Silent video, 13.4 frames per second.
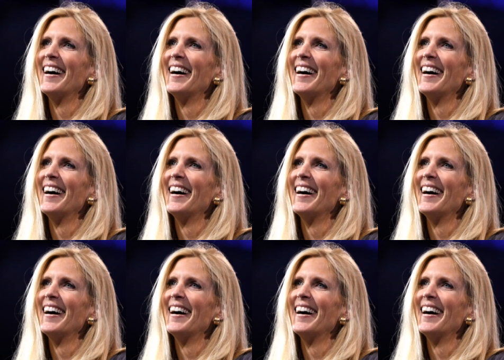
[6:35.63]

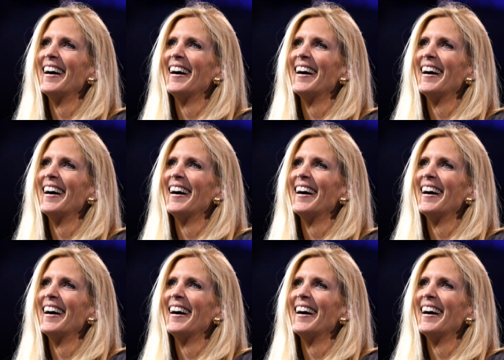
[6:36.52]

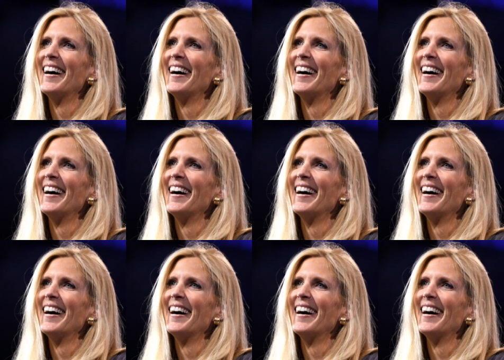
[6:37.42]

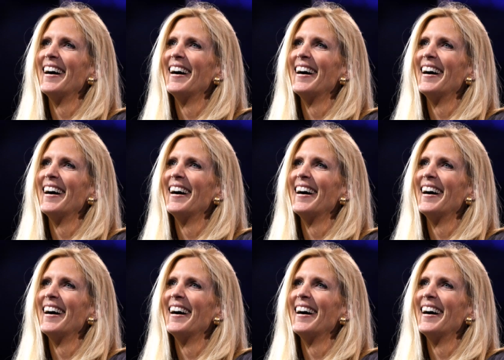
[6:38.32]

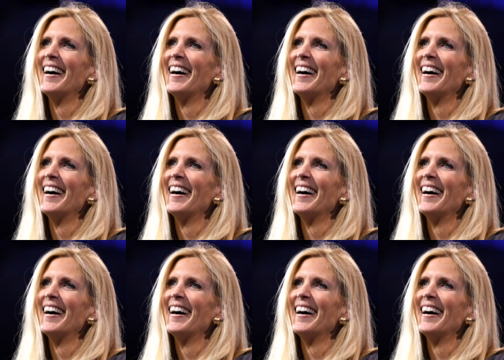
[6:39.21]

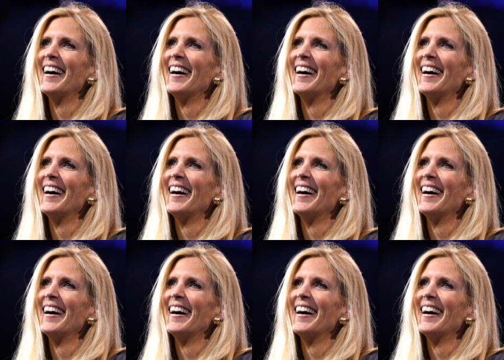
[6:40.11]
The face doesn't move, so there is nothing to read.